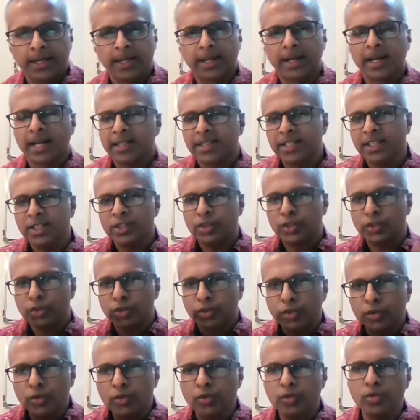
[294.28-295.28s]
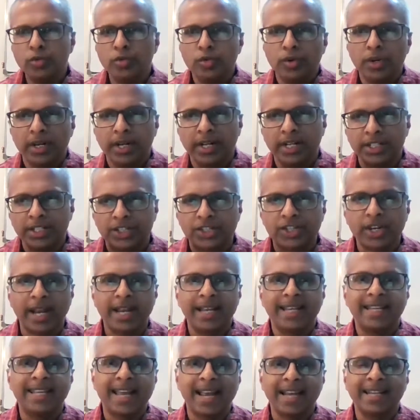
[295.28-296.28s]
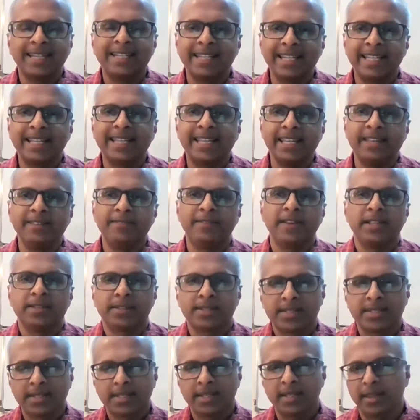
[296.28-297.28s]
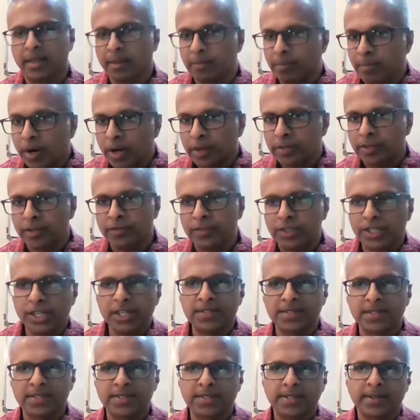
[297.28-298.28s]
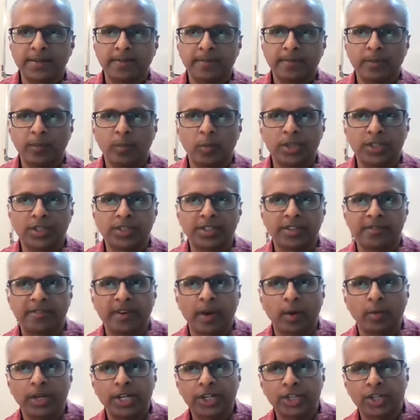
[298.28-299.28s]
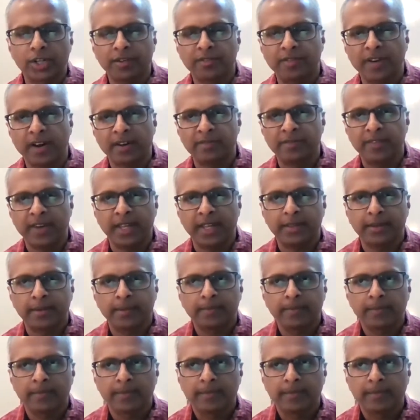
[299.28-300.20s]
here are these two gigantic events: the birth of Jesus, which is the foundation of our faith,